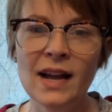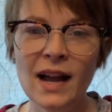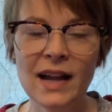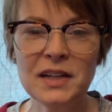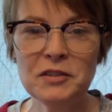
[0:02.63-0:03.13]

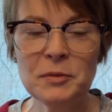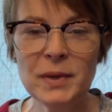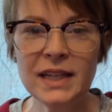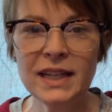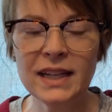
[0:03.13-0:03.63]
Hi
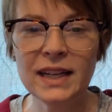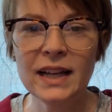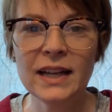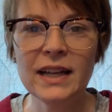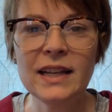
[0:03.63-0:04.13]
everybody,
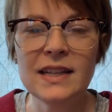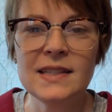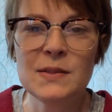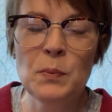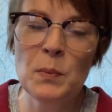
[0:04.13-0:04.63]
it
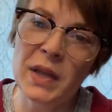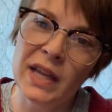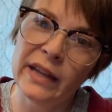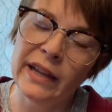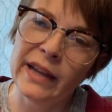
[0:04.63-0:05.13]
is
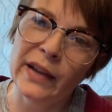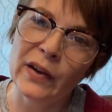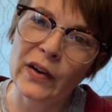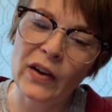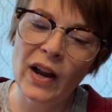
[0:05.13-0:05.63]
me
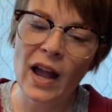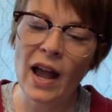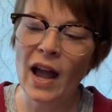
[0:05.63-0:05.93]
here.